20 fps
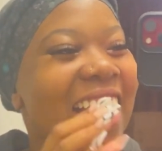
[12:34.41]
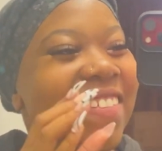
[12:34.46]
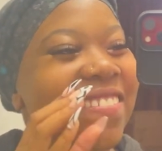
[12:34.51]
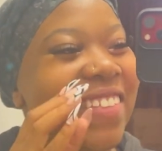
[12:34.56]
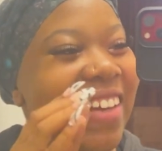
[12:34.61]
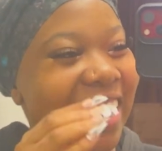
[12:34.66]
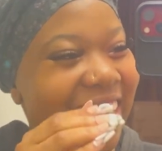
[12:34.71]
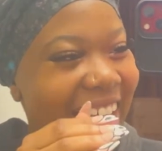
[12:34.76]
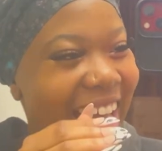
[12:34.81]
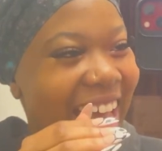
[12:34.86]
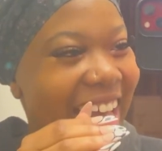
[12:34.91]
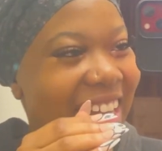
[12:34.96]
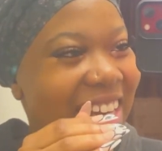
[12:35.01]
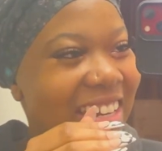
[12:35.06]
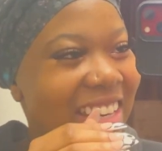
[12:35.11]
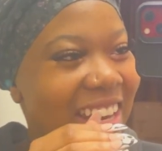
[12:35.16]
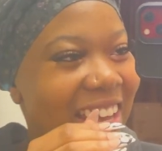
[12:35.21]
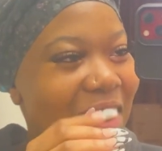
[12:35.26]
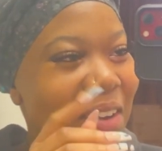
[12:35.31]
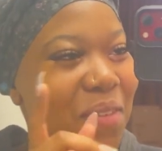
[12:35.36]
My
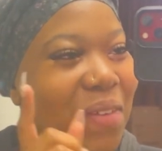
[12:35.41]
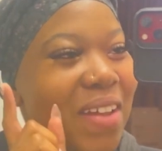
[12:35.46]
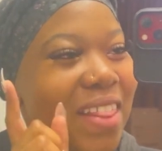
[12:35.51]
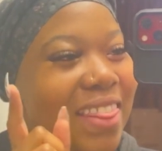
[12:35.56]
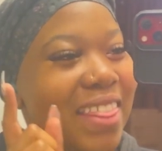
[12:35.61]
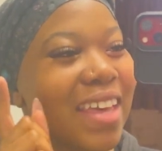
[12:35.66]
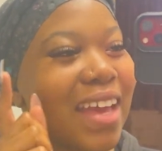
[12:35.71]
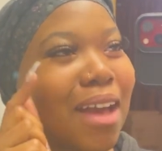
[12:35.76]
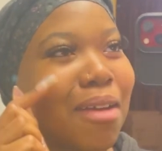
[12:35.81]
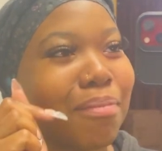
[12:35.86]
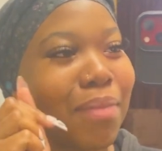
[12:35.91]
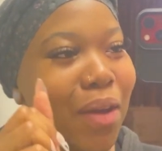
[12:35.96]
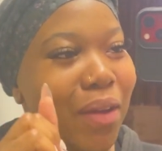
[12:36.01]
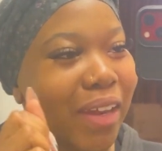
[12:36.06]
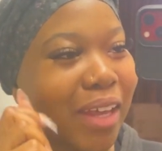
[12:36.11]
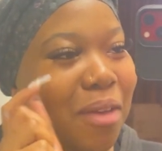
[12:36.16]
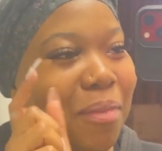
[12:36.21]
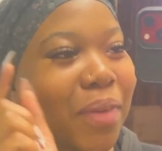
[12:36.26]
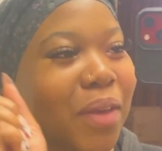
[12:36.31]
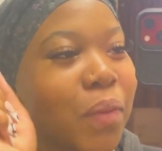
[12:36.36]
dad, one thing about
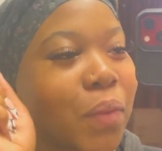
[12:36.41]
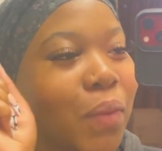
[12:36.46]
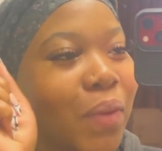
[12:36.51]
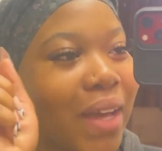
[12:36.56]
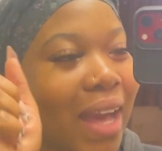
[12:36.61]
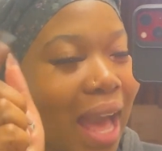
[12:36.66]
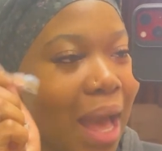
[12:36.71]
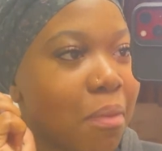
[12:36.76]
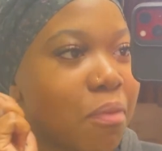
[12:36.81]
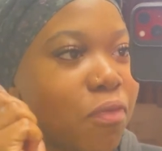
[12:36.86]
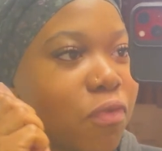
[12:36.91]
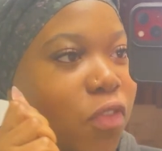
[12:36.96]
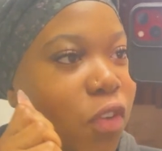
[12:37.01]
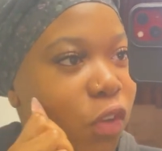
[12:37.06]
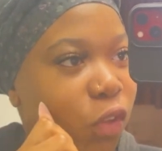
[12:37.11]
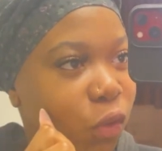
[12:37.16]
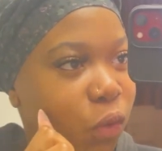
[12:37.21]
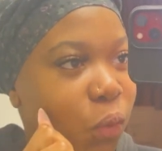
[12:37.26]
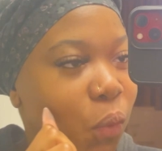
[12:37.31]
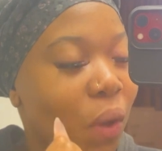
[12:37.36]
him, he will come for
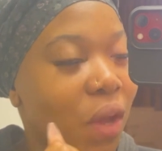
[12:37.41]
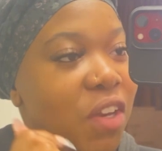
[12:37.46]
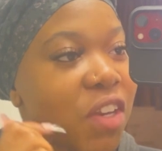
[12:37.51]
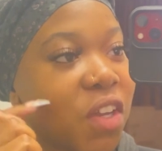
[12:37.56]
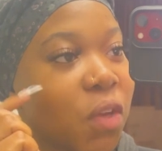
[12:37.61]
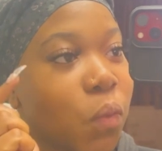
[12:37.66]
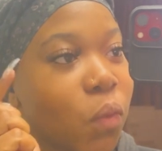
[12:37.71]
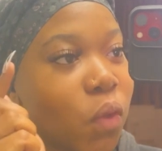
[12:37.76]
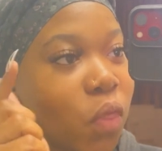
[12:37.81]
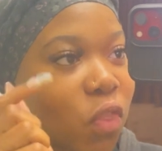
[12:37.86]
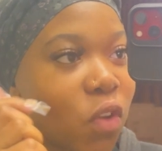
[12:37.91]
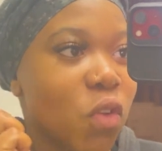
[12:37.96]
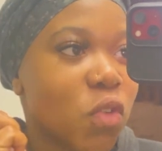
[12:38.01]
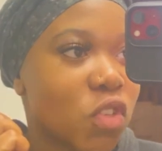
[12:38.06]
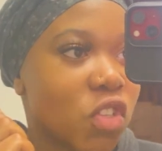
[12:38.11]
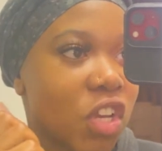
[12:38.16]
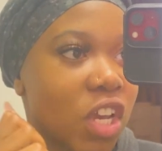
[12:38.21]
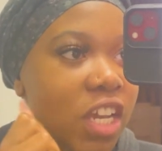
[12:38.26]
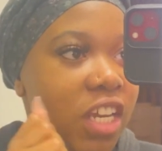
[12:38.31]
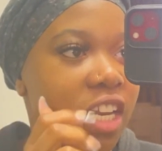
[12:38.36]
you and he will throw
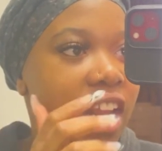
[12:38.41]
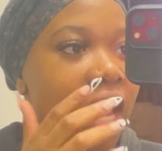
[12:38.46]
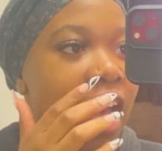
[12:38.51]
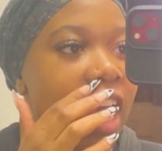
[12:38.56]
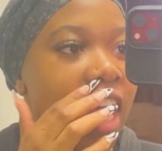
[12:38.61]
shade.